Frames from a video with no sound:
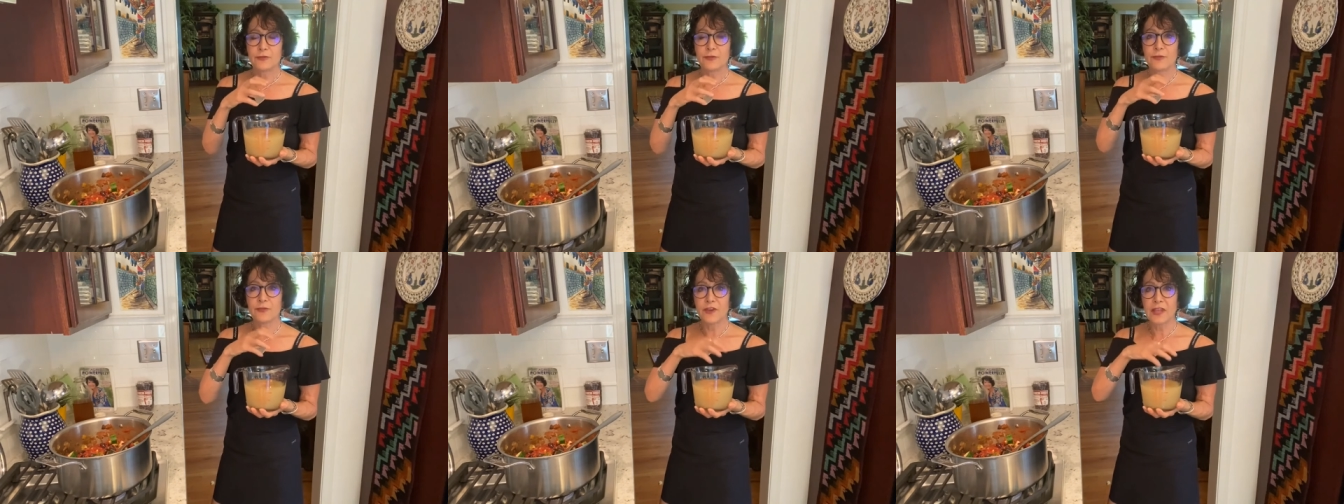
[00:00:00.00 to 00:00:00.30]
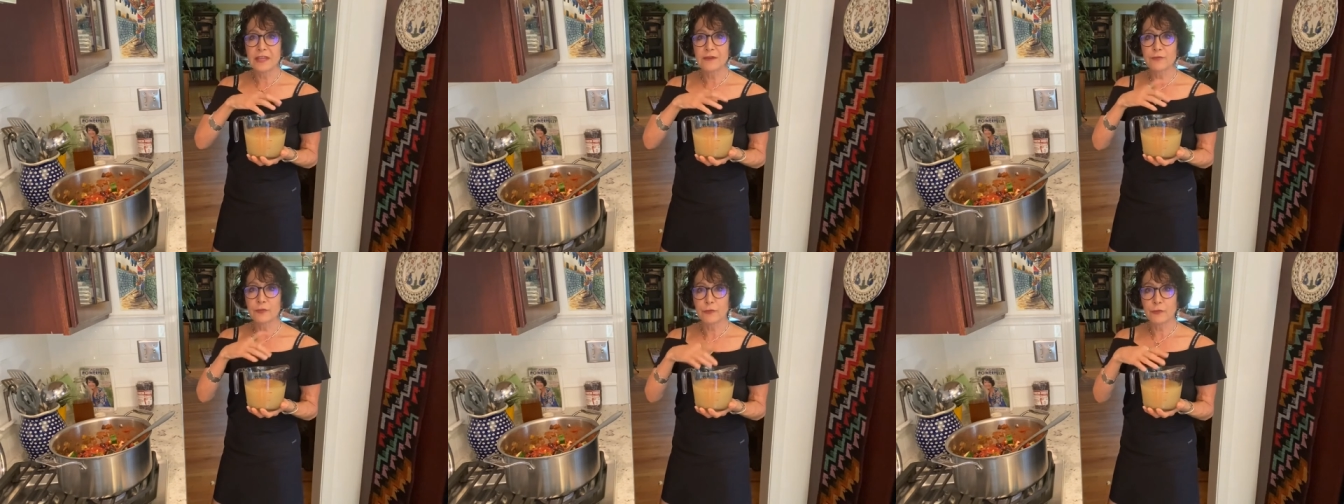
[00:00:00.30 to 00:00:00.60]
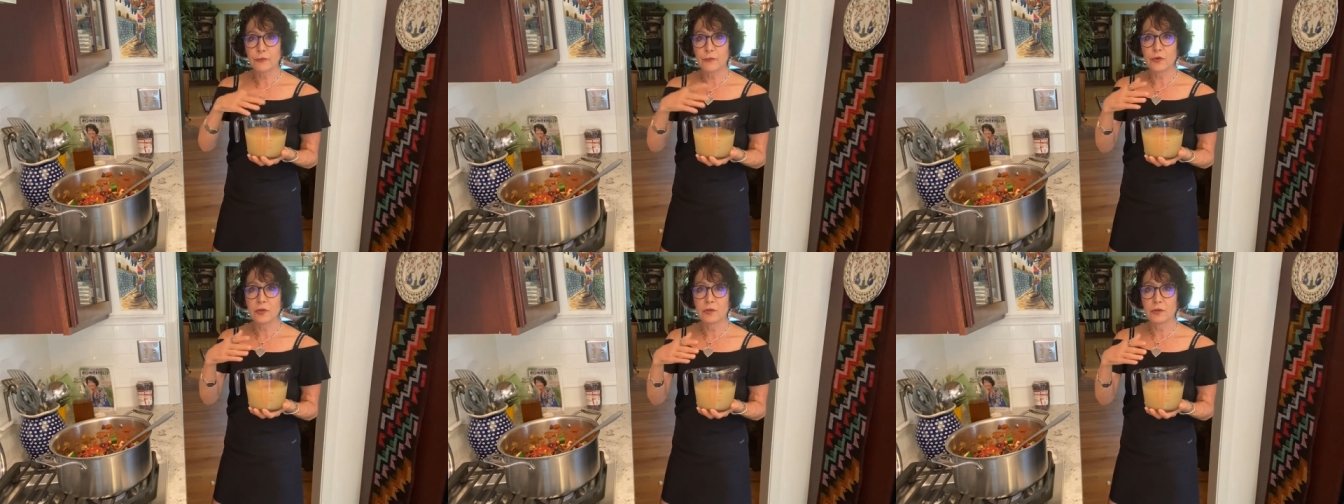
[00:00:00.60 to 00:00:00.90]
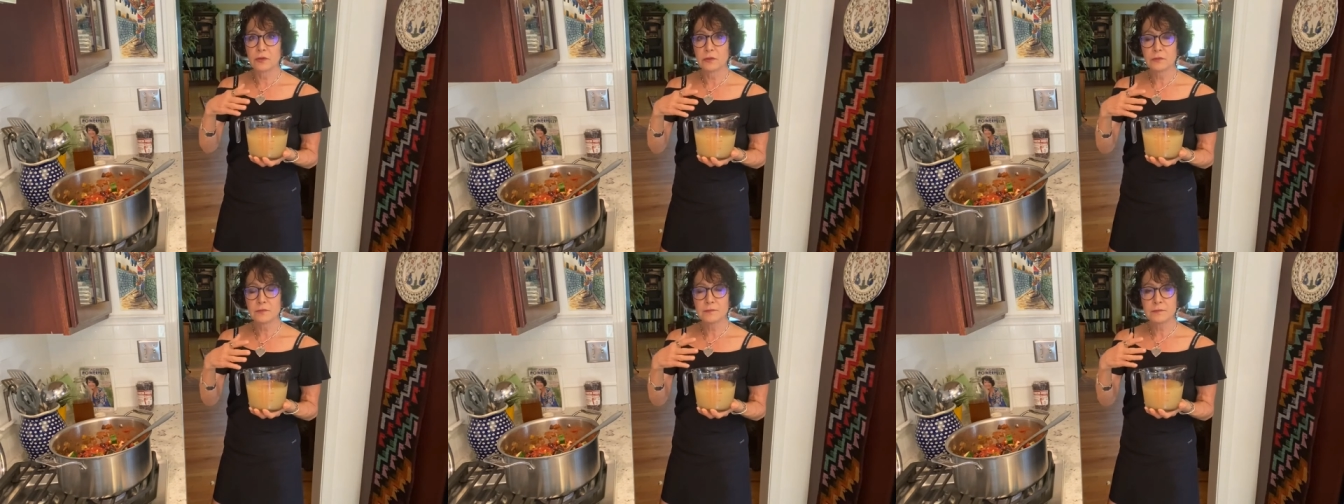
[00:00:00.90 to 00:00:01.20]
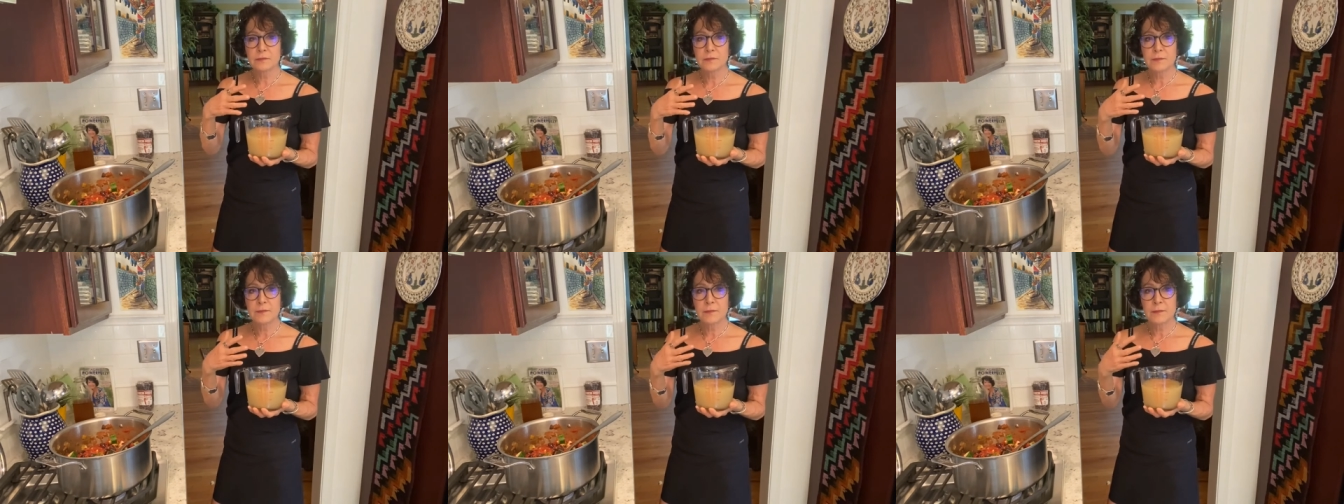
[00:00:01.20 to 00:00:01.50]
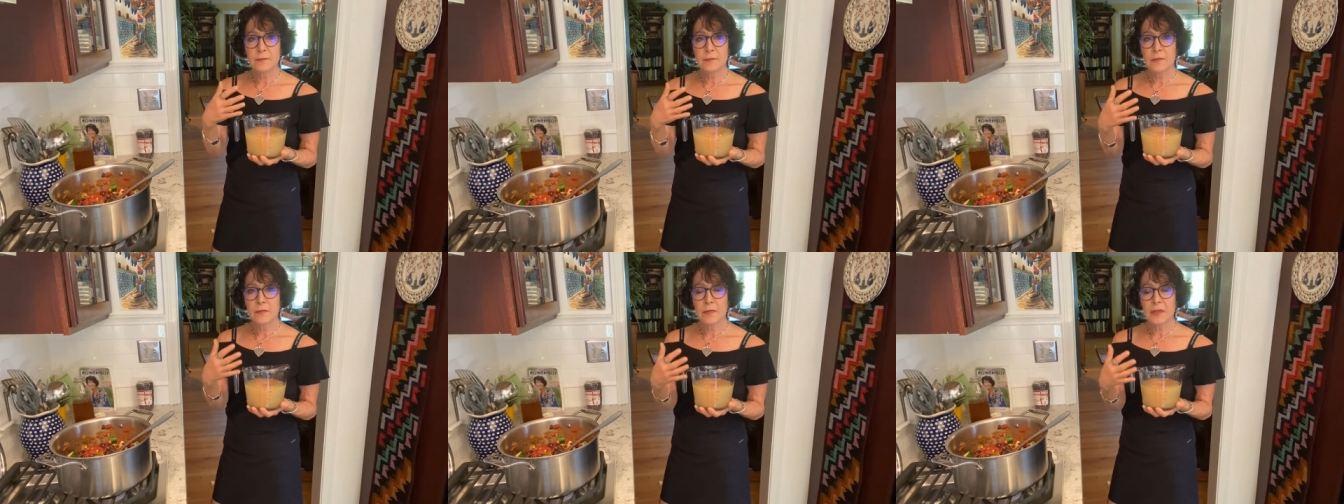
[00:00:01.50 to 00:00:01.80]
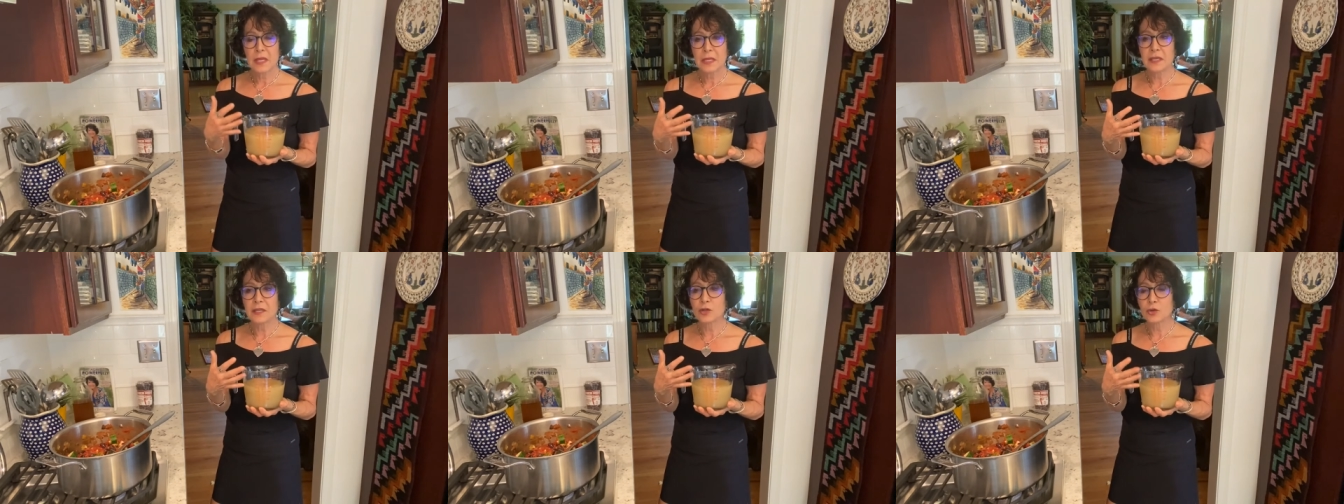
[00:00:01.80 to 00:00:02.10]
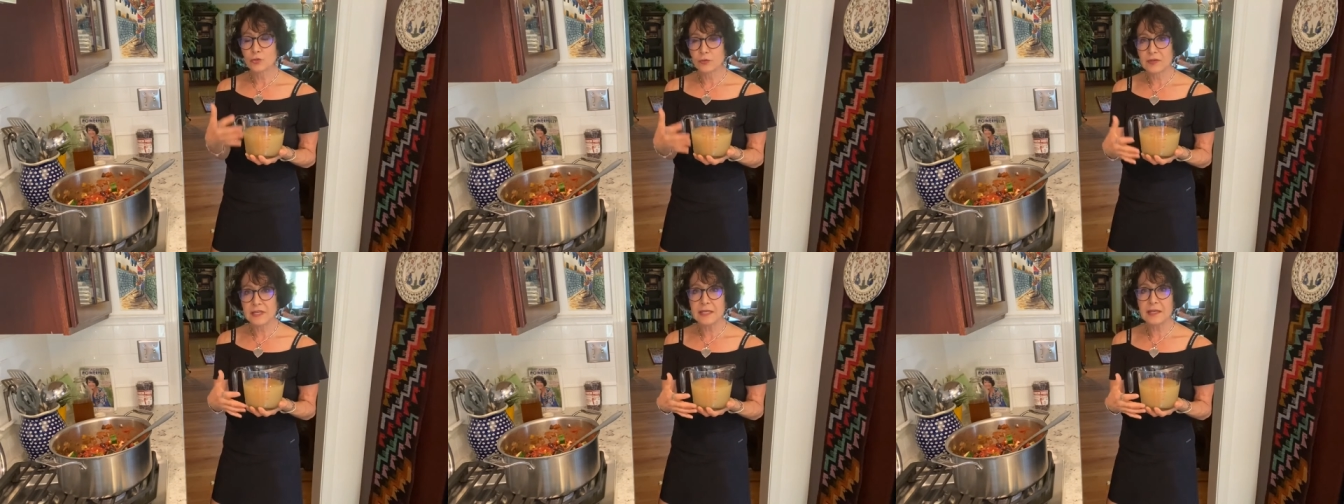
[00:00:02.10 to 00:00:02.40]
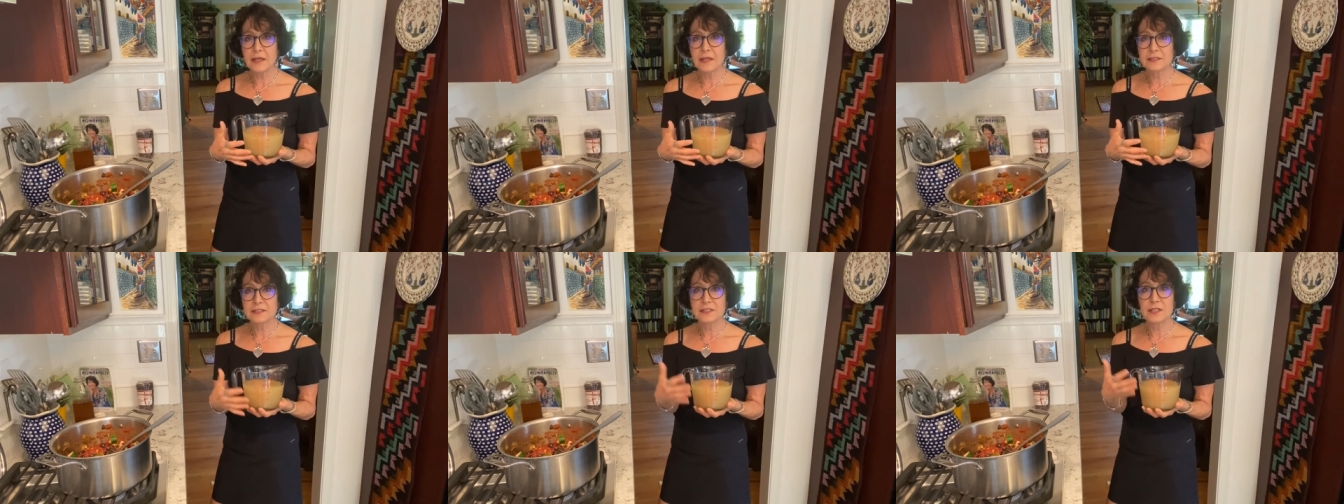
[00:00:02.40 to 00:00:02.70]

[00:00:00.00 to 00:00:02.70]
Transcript: flavorful ingredients.